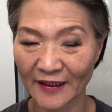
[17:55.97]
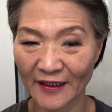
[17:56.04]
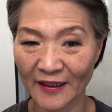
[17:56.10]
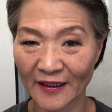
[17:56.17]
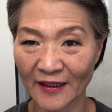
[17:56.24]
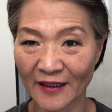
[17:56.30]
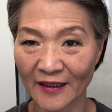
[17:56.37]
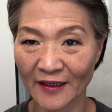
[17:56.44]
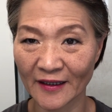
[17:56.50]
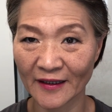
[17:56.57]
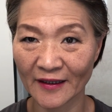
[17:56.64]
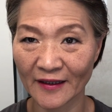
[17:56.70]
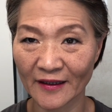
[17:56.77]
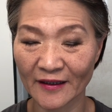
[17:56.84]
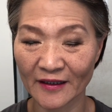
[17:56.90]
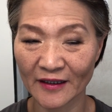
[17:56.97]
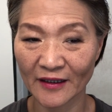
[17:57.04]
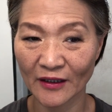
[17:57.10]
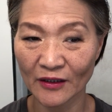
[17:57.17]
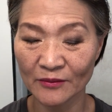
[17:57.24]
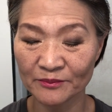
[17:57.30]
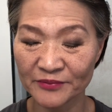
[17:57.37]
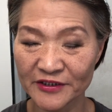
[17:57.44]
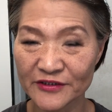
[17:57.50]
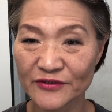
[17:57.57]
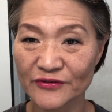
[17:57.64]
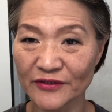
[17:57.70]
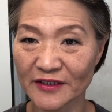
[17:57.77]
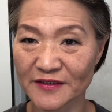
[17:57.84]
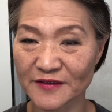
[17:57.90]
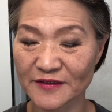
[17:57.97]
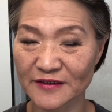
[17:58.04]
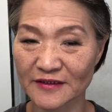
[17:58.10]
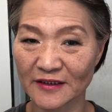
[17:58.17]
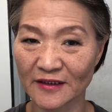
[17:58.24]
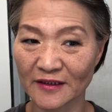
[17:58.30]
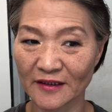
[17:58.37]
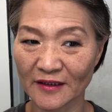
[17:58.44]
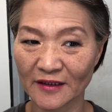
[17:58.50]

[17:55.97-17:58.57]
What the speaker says: a Pinterest